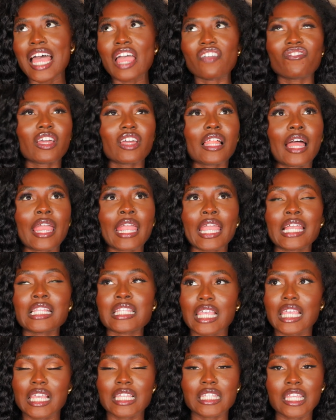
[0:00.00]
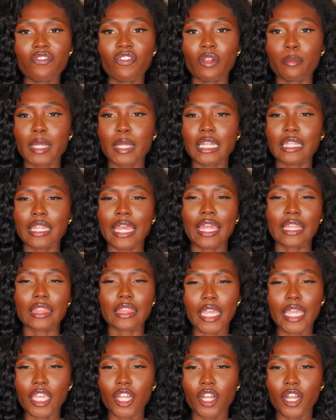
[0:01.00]
I feel like it's easy for me to like
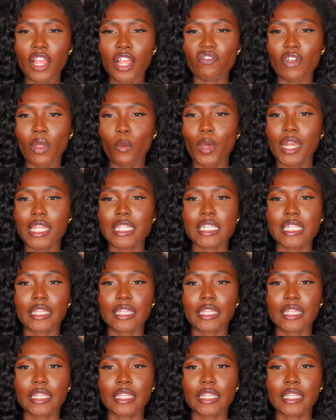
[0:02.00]
layer if I wanted